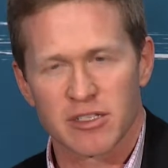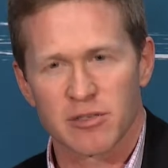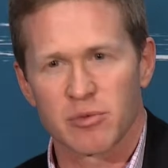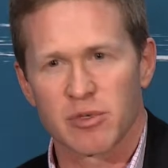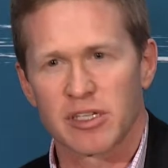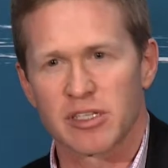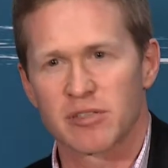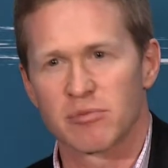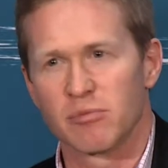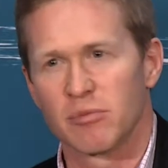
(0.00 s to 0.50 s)

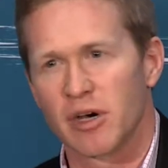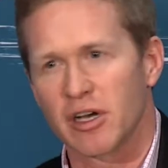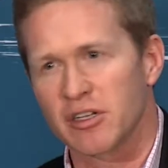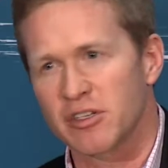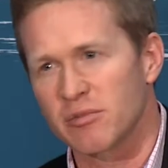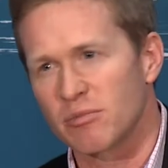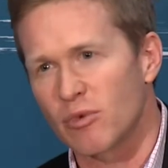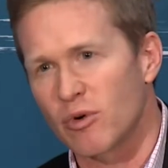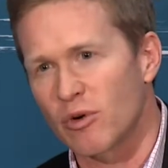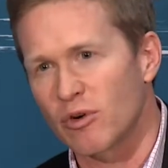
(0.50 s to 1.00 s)
speaks
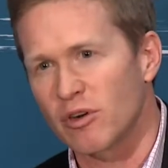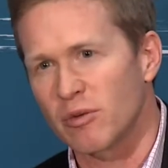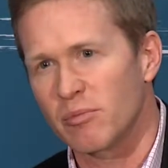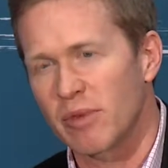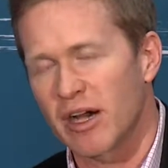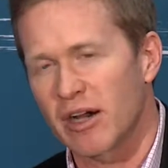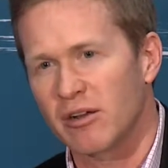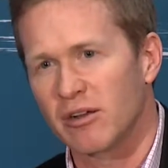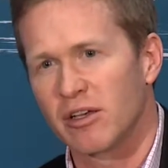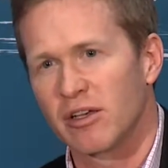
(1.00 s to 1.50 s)
much more
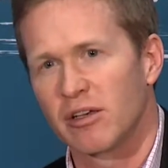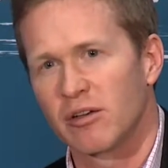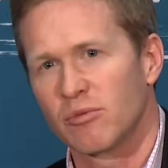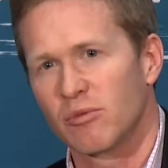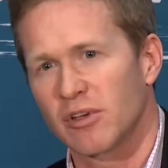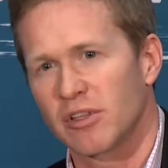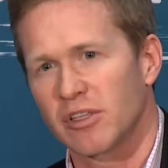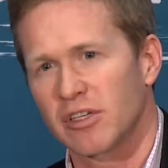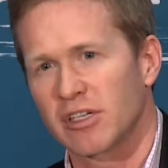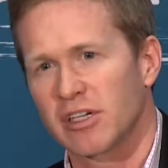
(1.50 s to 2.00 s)
about
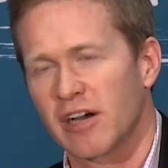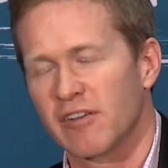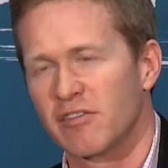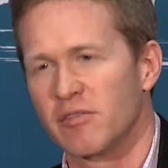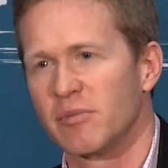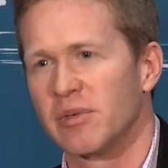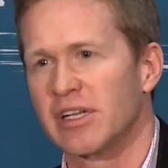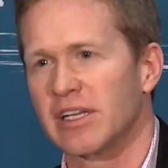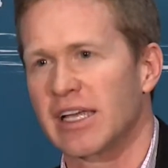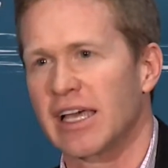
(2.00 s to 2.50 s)
what the
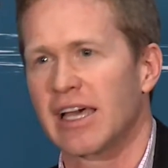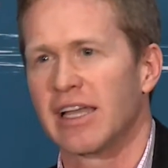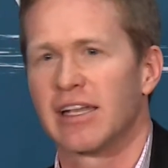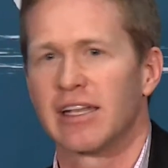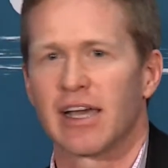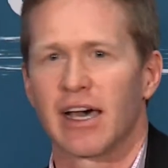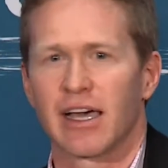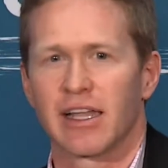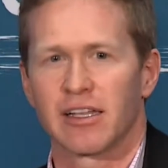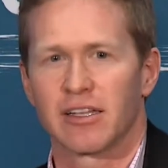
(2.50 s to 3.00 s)
government
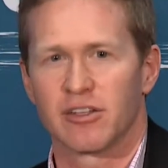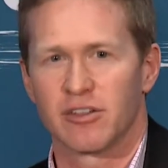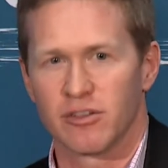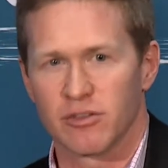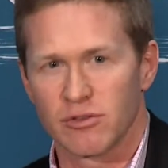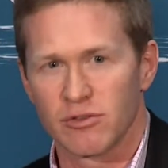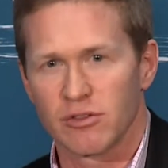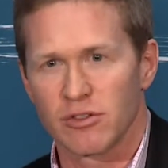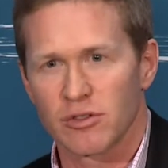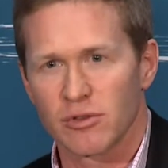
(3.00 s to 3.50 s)
cannot
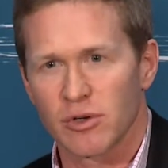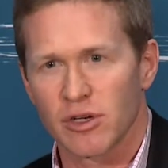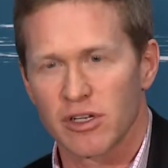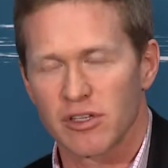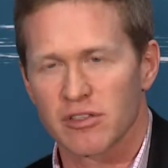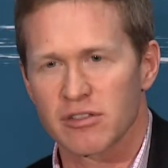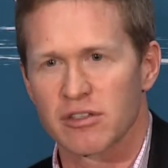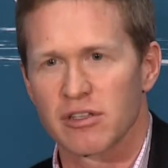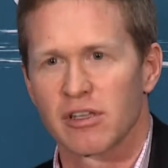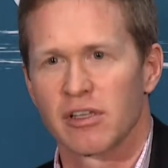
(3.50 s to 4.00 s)
do to
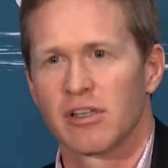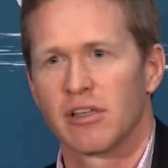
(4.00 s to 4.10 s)
us